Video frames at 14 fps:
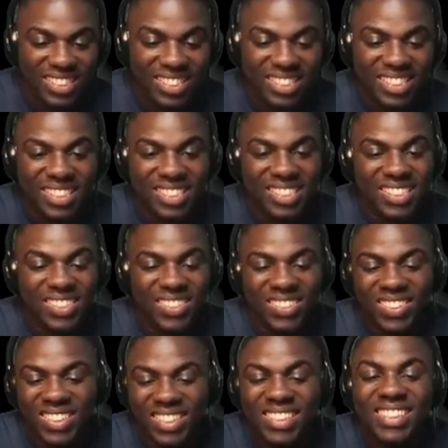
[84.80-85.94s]

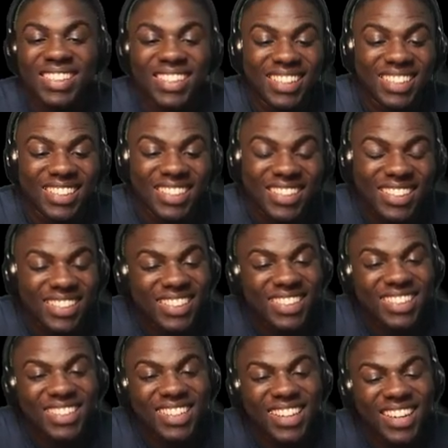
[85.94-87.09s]

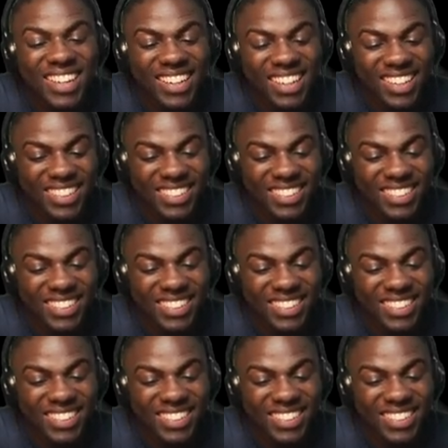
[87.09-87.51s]
The person shown says nothing.